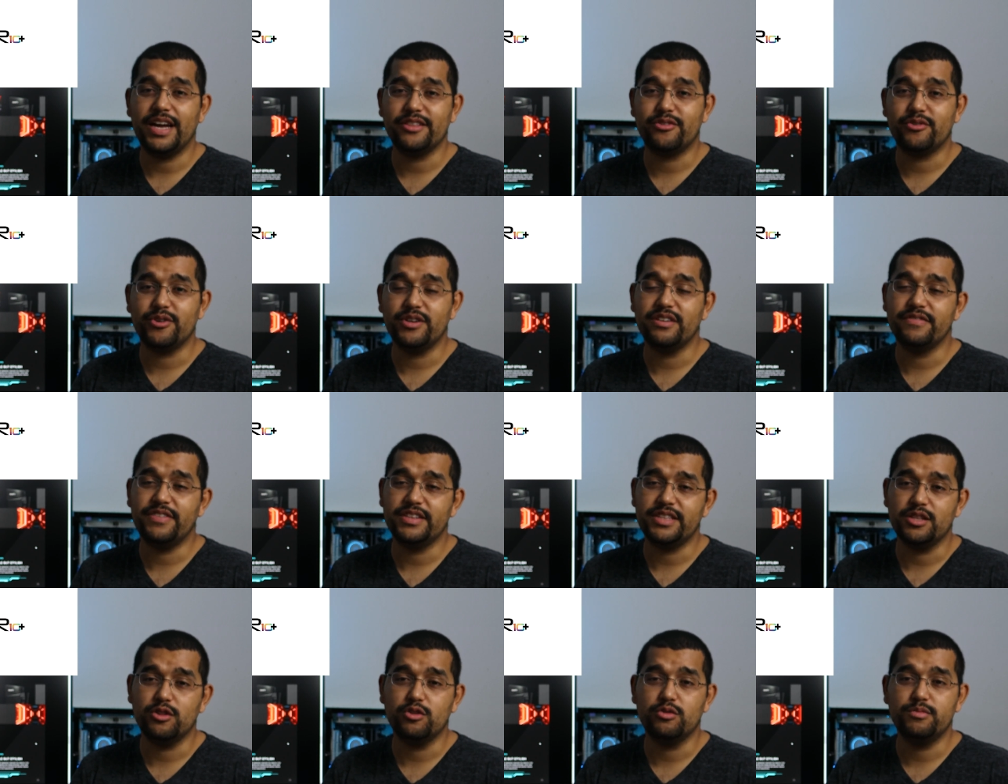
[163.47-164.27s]
at
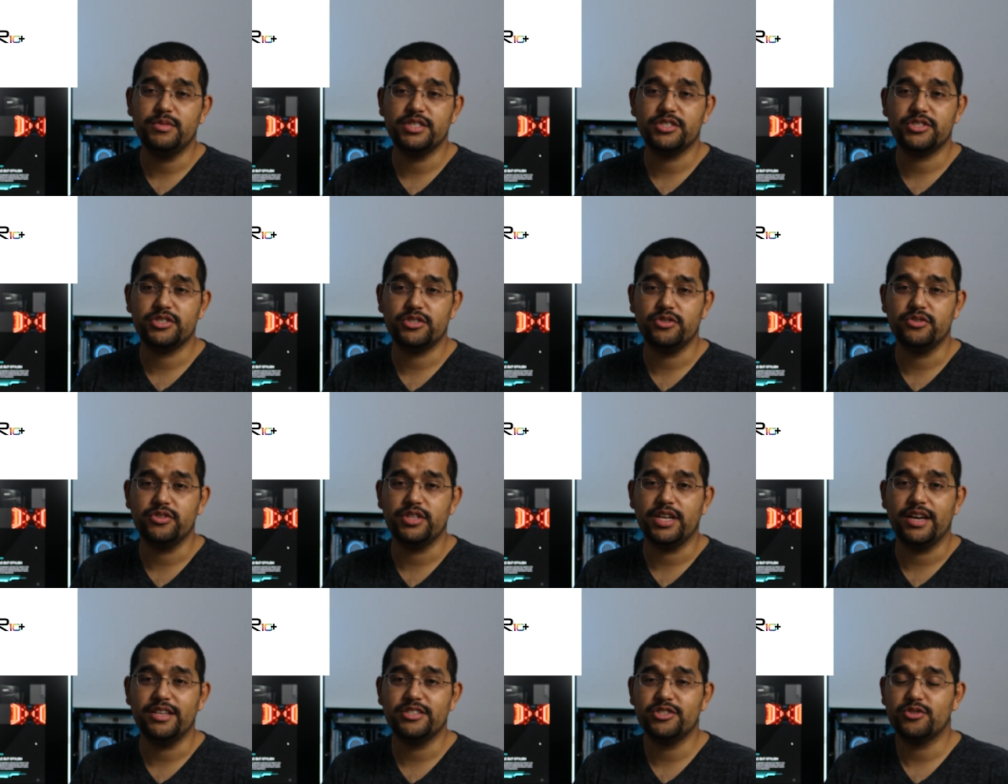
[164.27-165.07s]
350 lumens to do
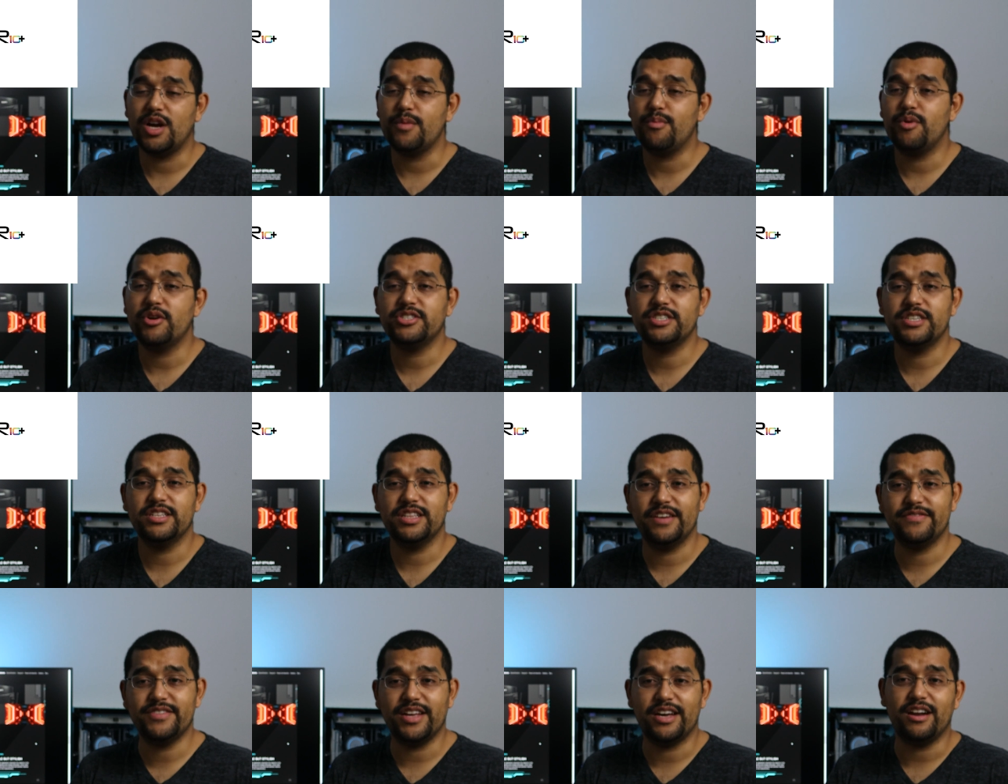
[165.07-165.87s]
that, so I personally
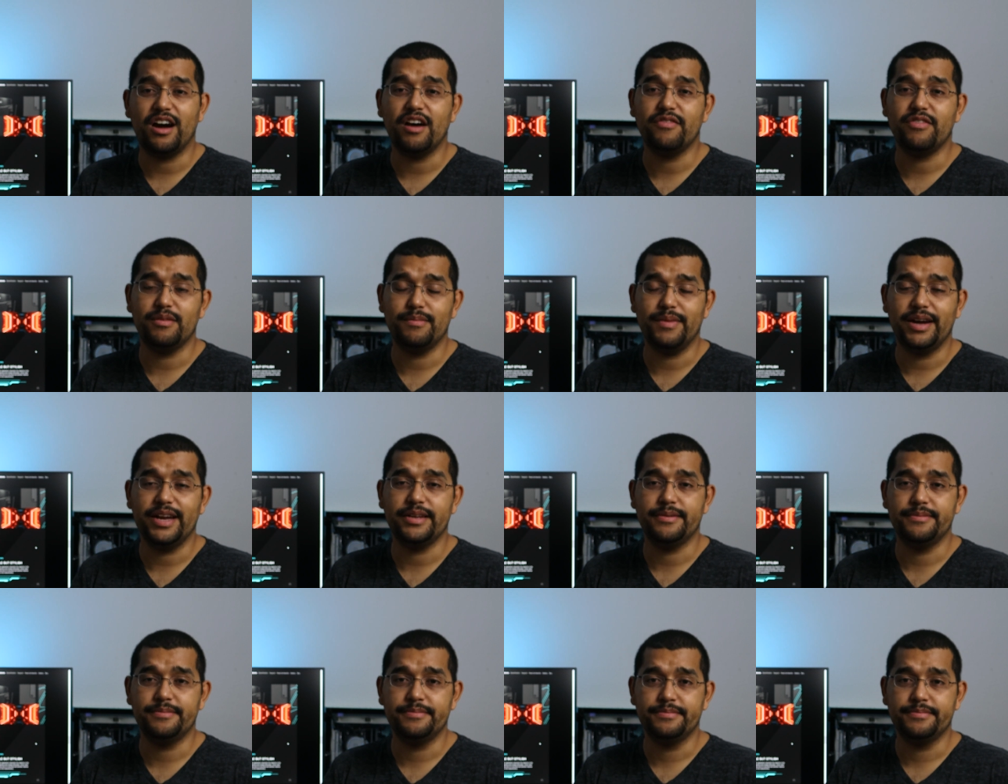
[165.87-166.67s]
left that off on
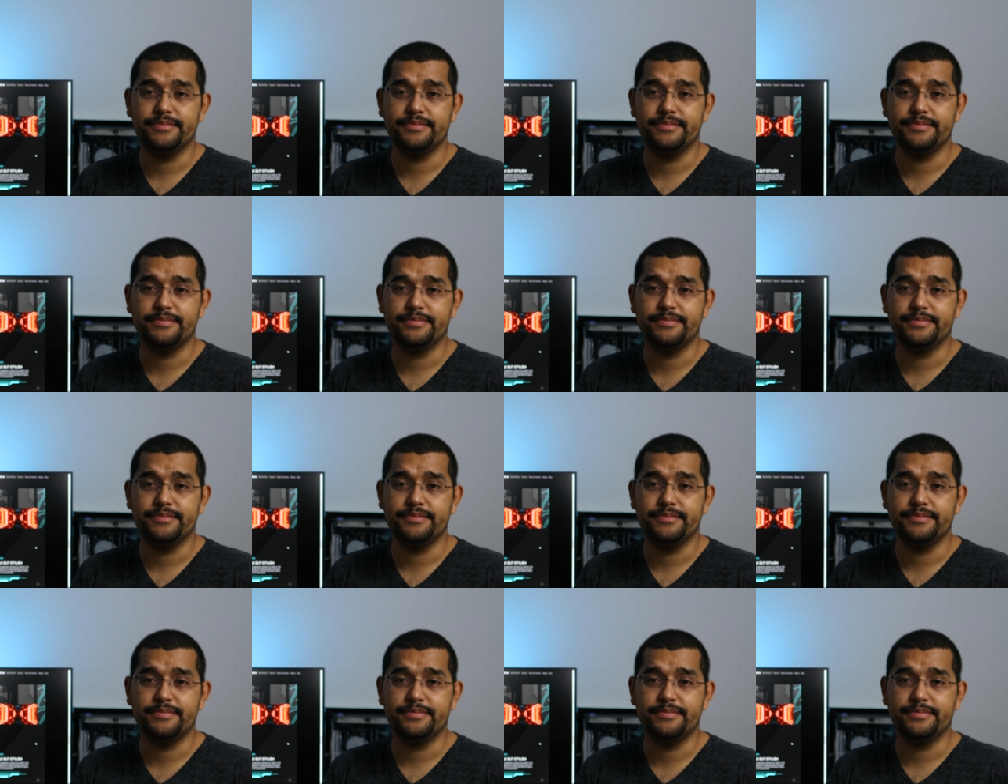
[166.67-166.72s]
mine.